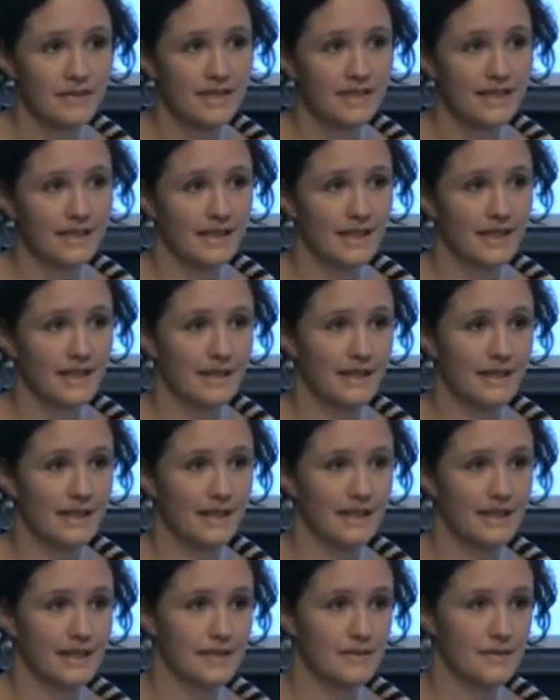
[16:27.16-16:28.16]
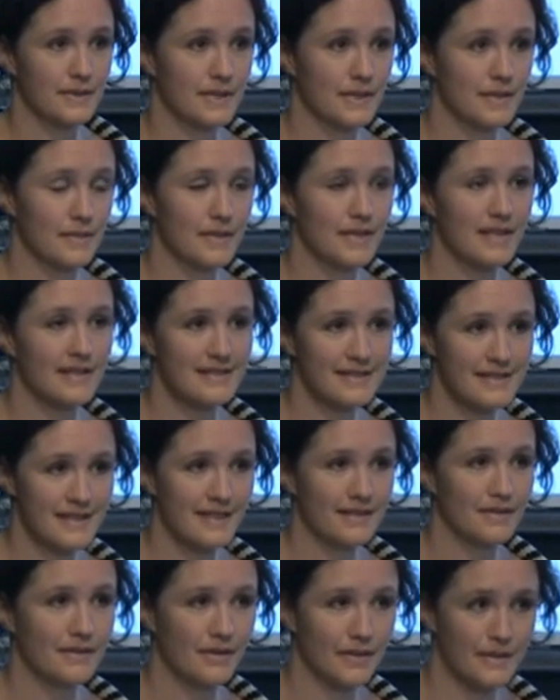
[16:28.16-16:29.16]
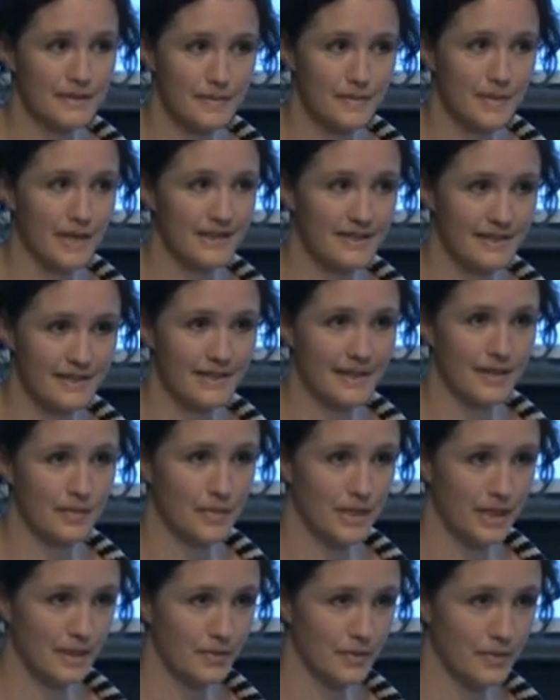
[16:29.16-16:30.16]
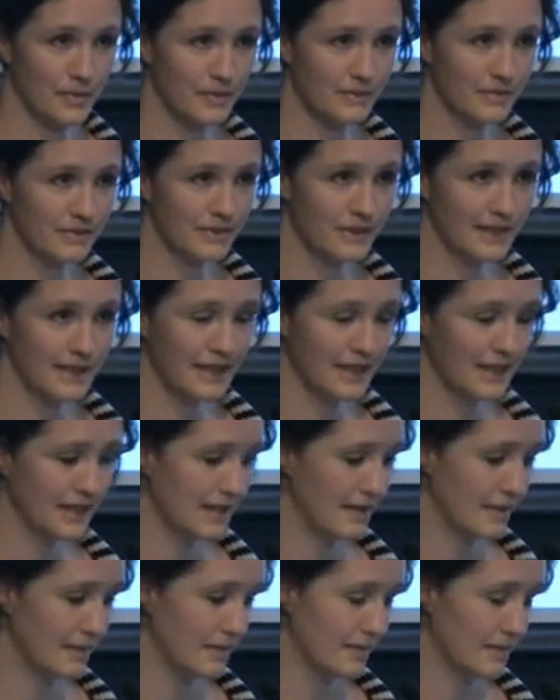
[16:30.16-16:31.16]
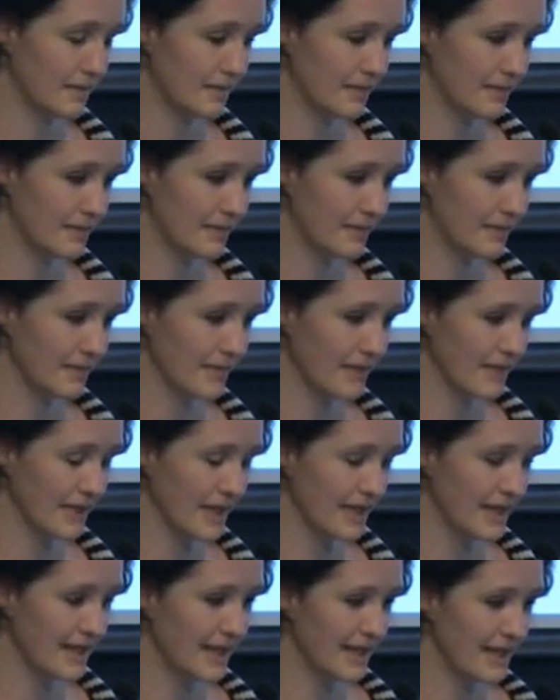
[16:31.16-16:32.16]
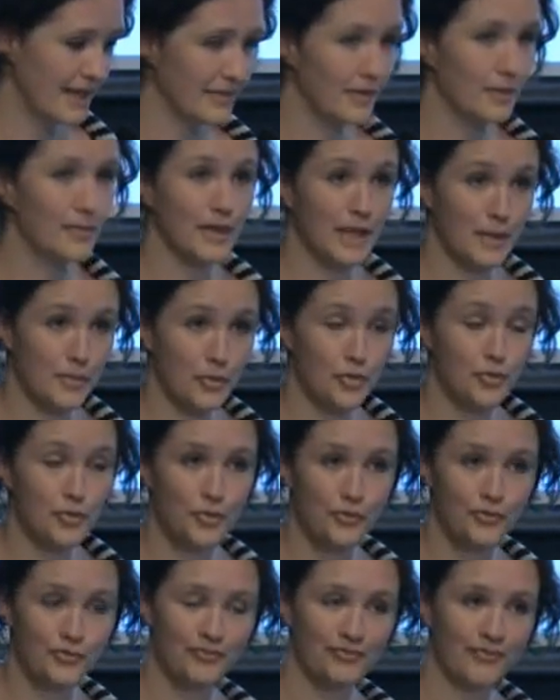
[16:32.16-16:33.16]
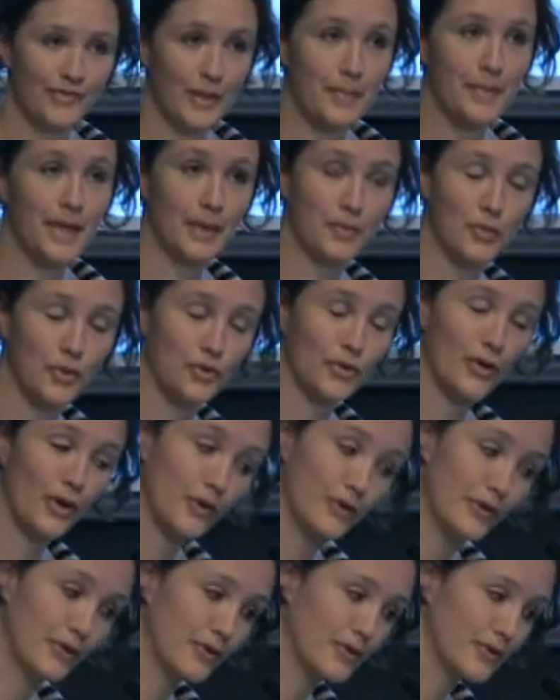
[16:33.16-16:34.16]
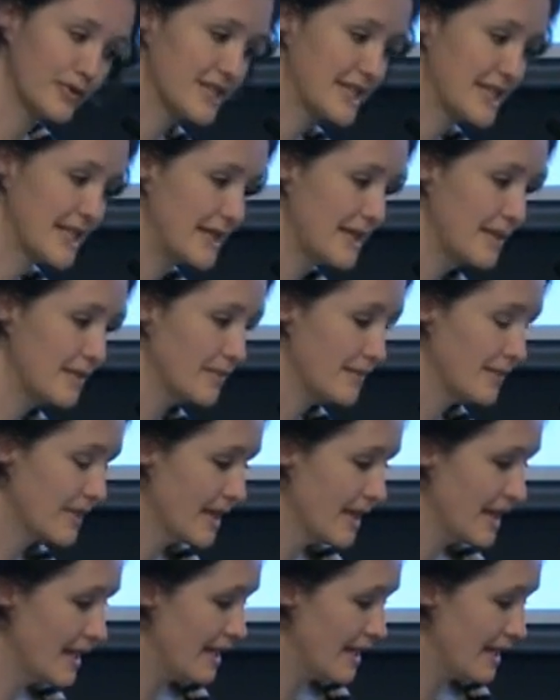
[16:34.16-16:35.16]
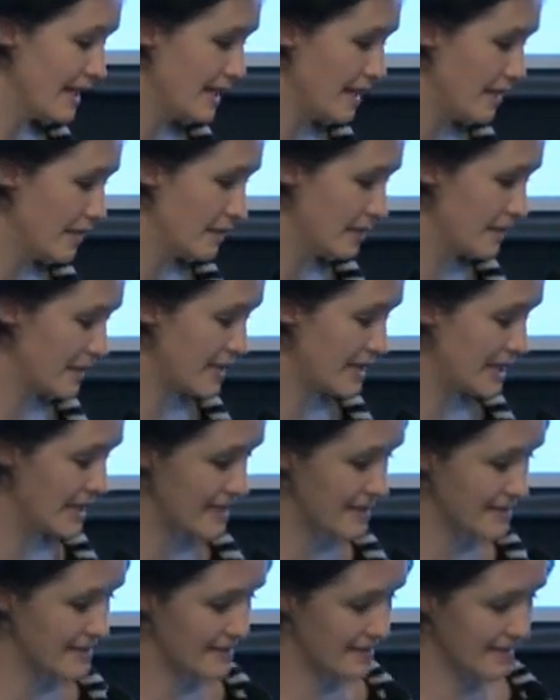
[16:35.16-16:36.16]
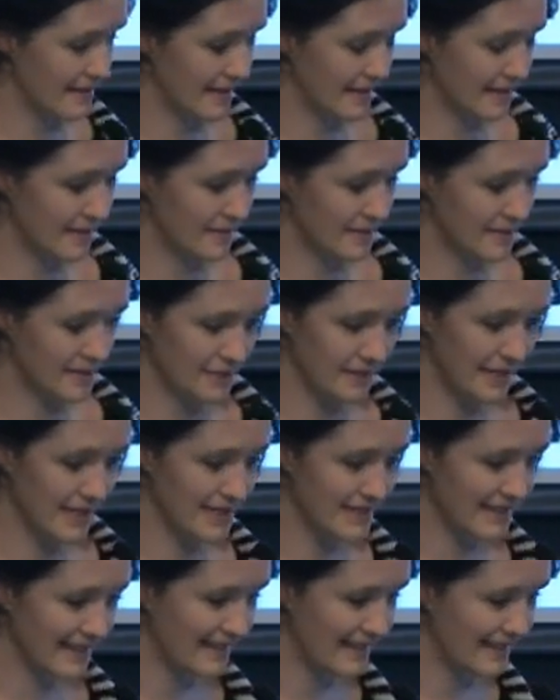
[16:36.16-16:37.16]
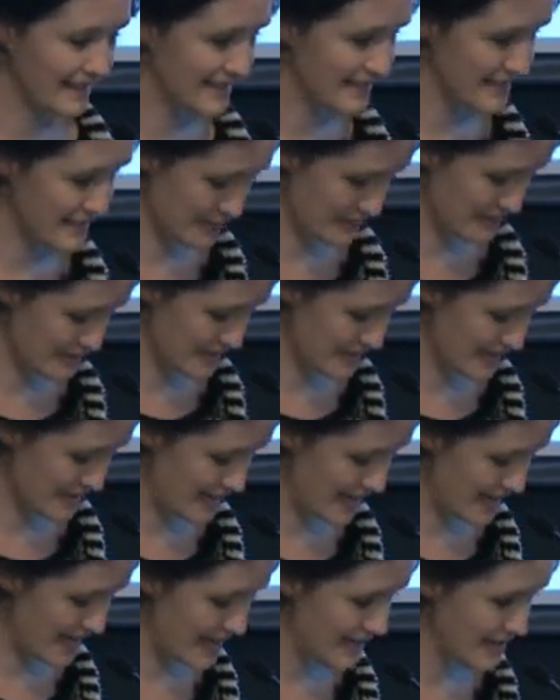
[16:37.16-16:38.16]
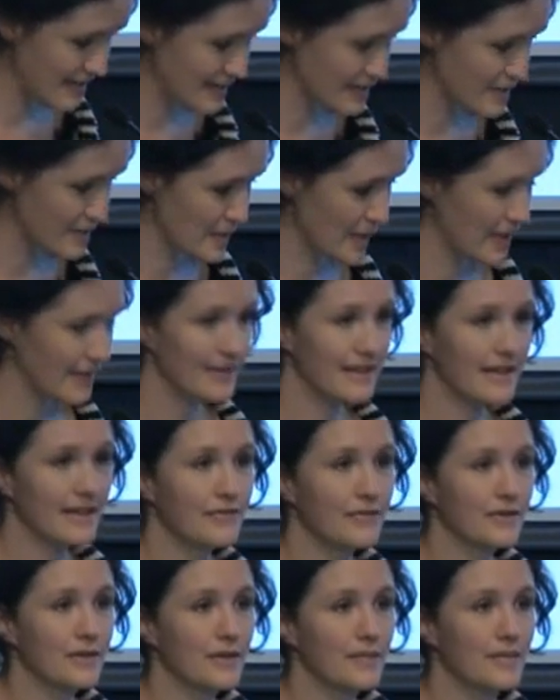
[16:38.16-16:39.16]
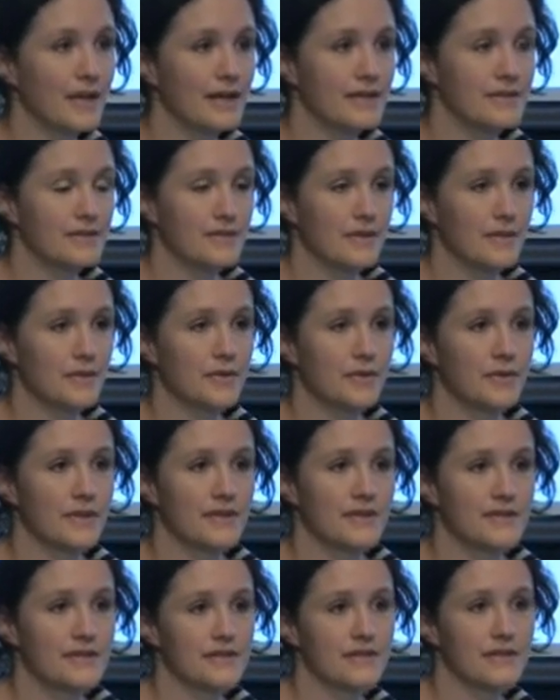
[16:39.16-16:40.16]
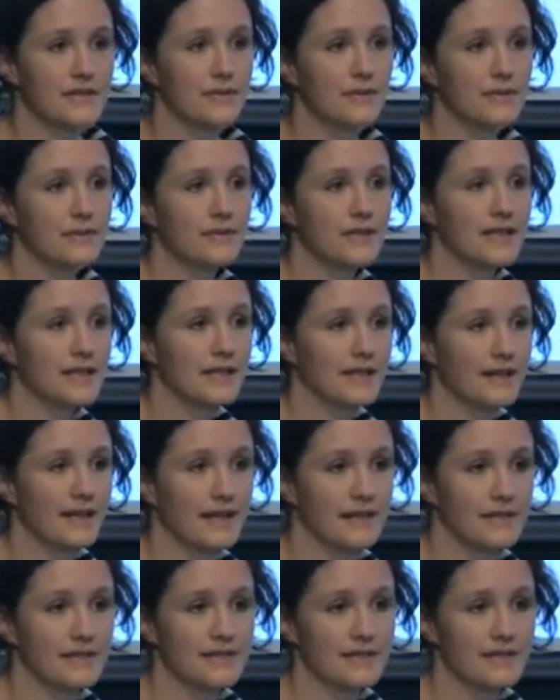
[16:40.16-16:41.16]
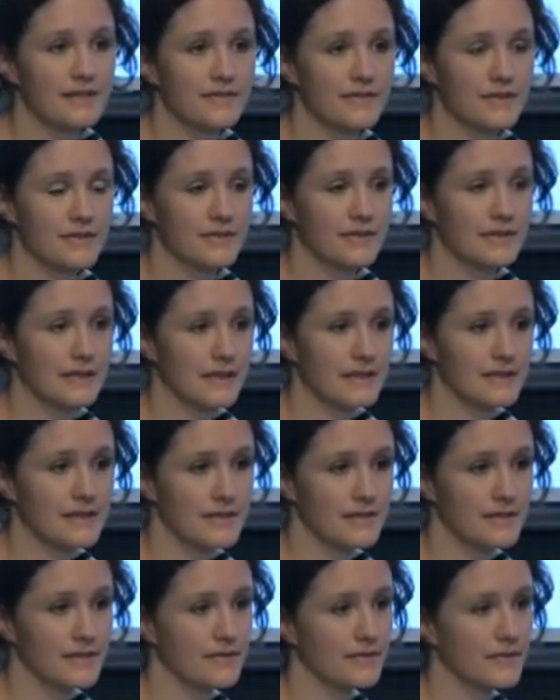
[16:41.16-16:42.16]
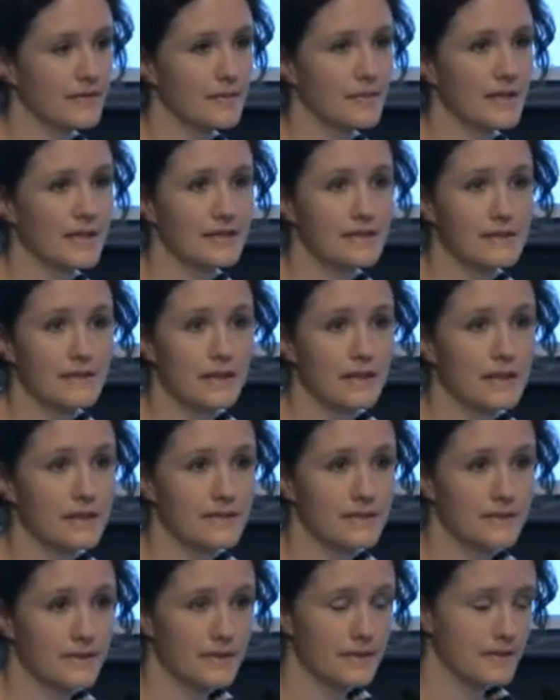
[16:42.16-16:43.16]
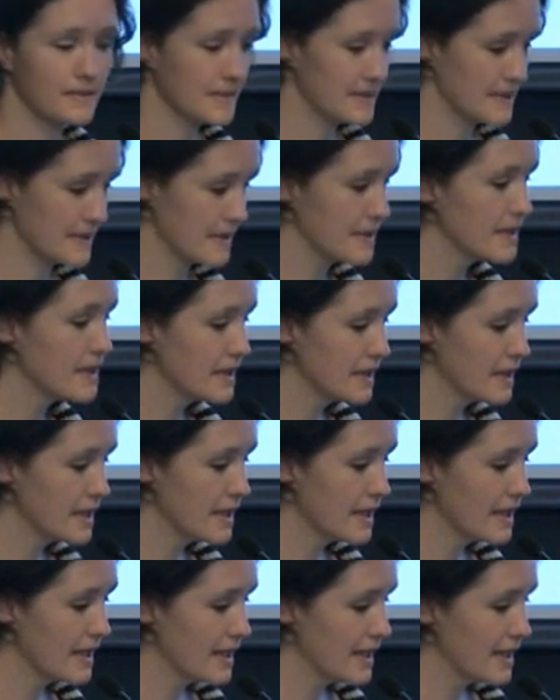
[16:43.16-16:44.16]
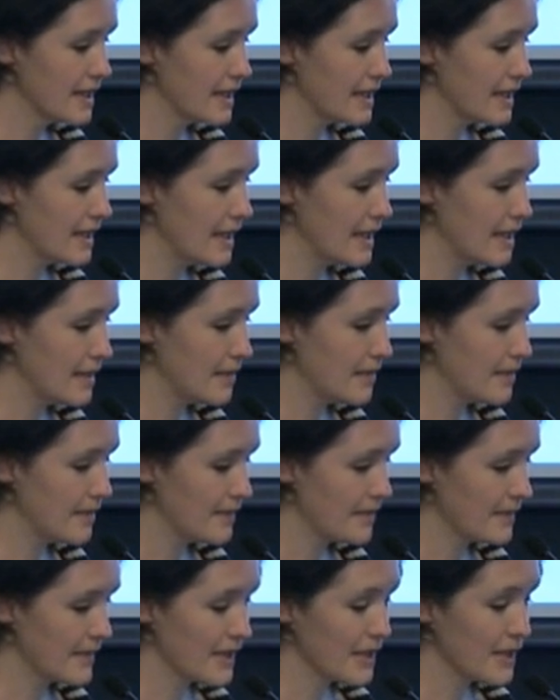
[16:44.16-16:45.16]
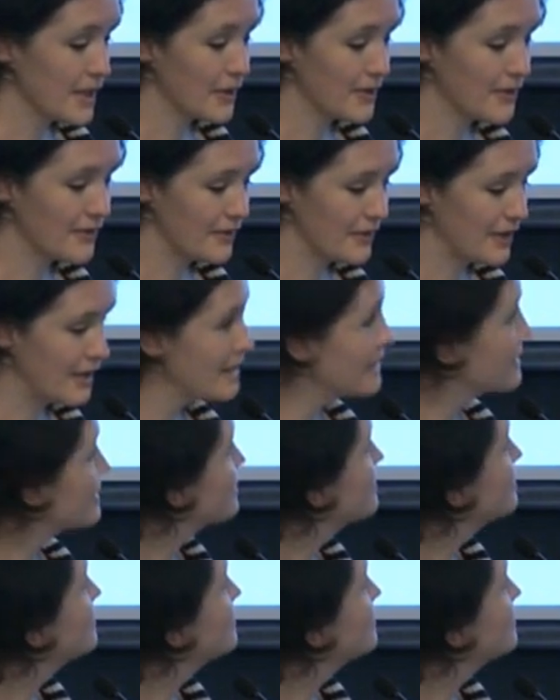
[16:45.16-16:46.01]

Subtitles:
and connect with them, and that goes back to that people, having people on your team. It's great to get stories in the age, but they're for your mainstream audience that are already engaged in the visual arts, not for your marginalised groups. Go and find them.